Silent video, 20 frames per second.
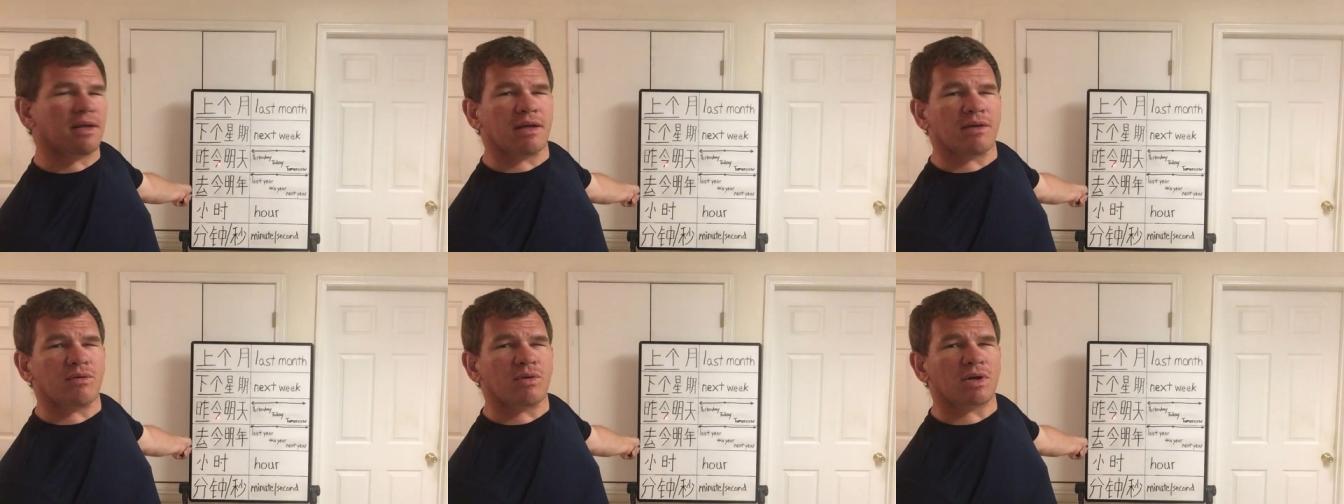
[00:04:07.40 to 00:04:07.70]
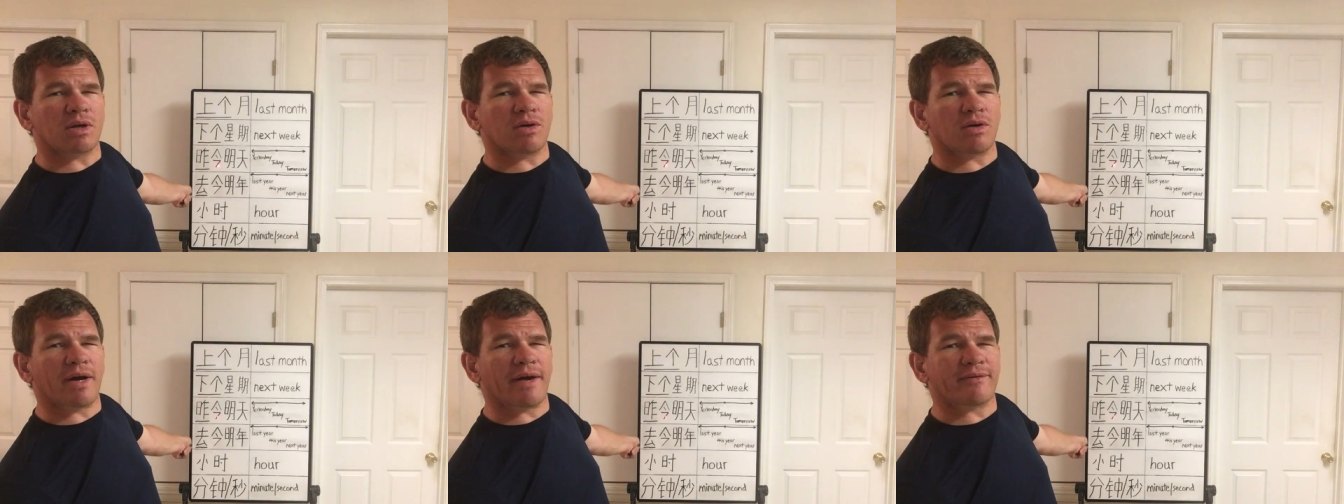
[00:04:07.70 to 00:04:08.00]
and will
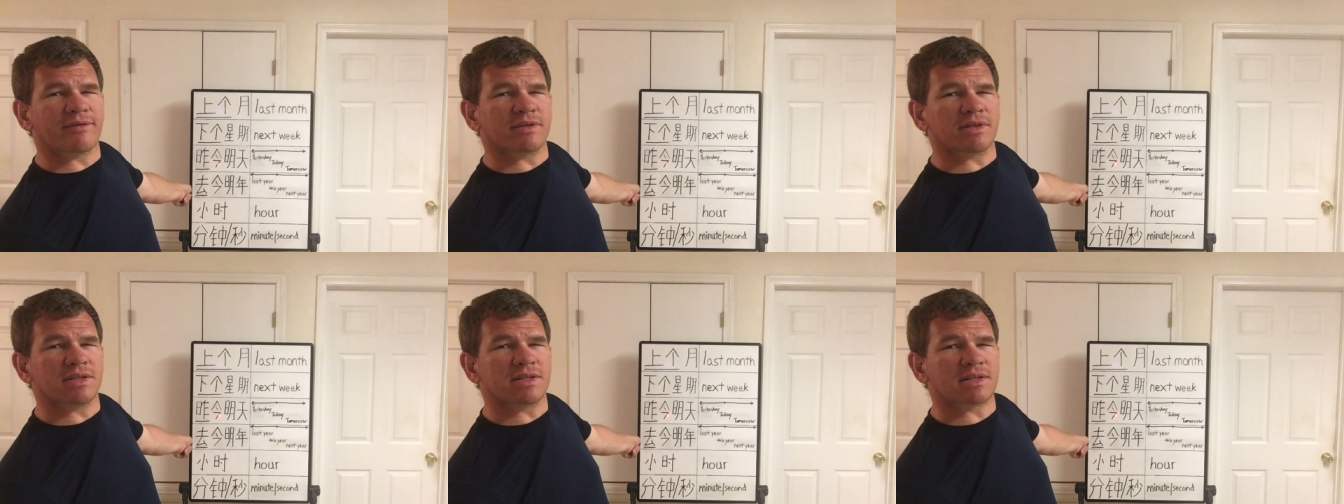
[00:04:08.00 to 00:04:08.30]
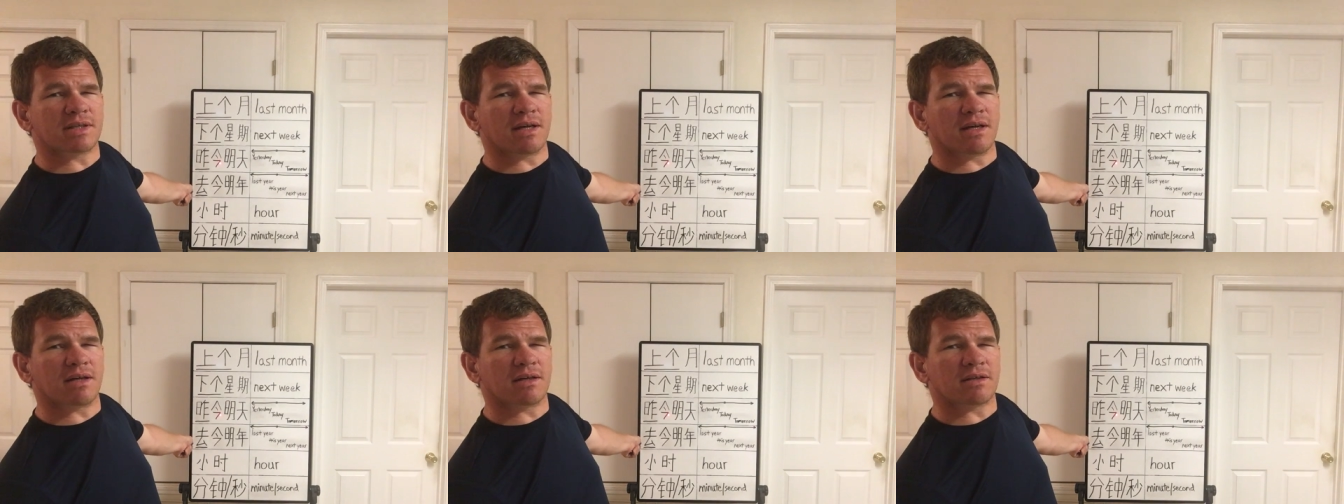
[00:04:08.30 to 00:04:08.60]
go after this
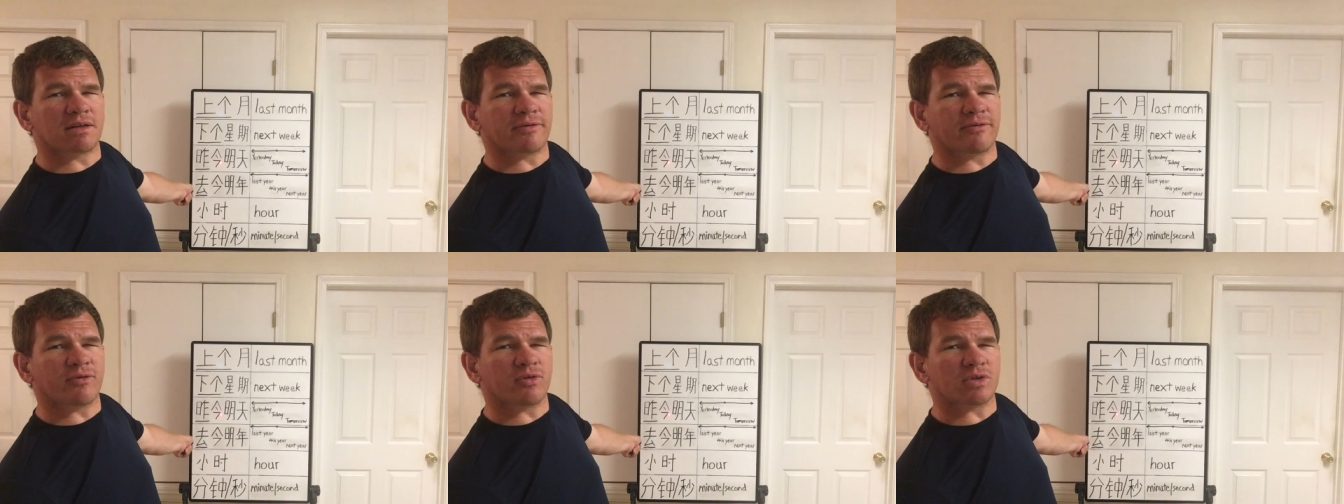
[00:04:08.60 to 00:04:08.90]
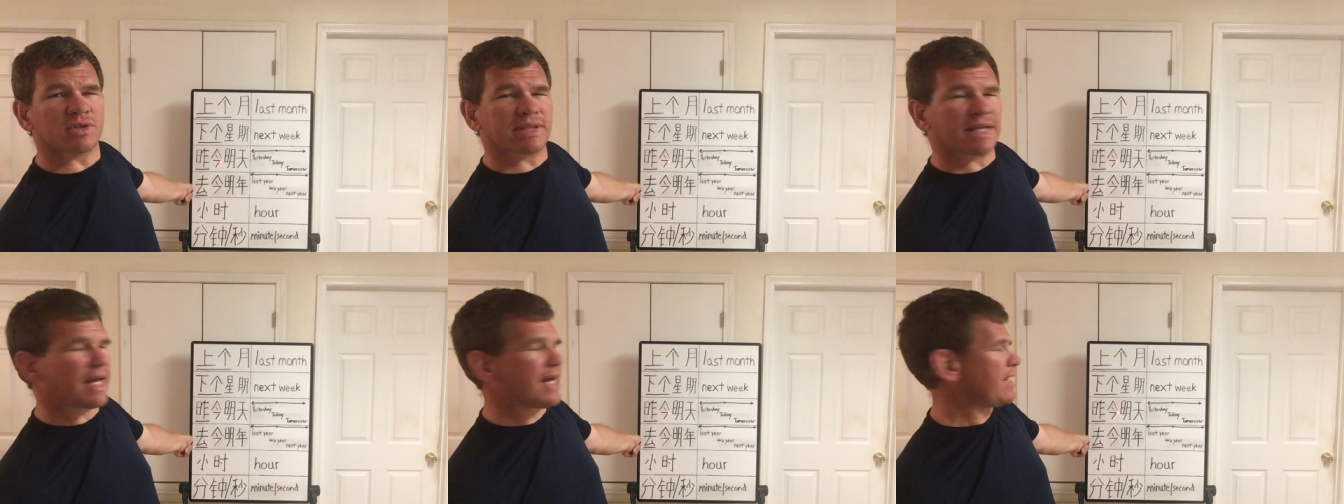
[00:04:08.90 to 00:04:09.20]
character for
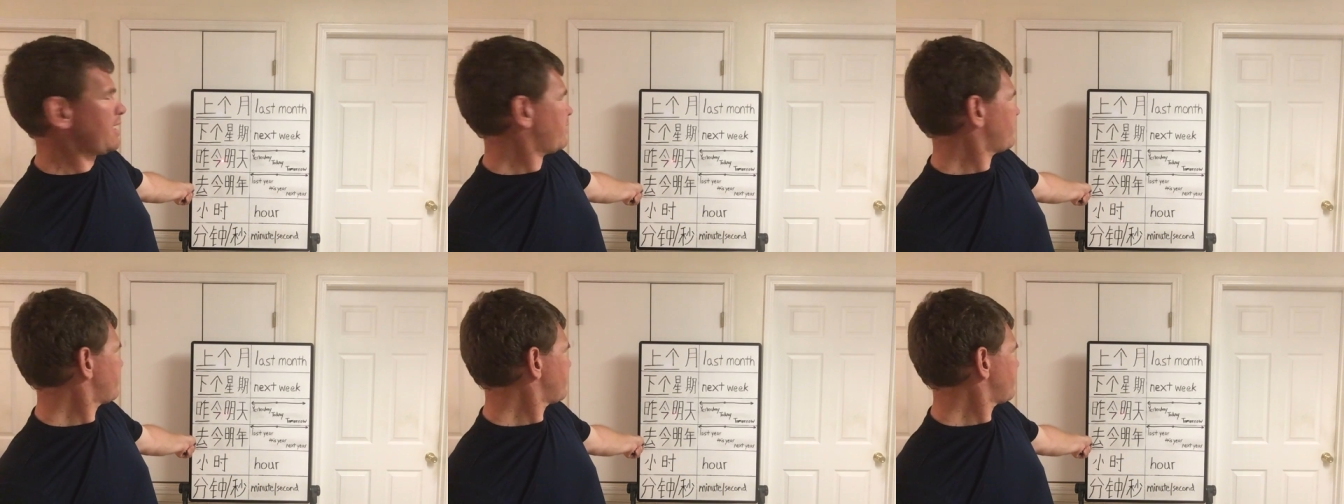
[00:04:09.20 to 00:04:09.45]
today.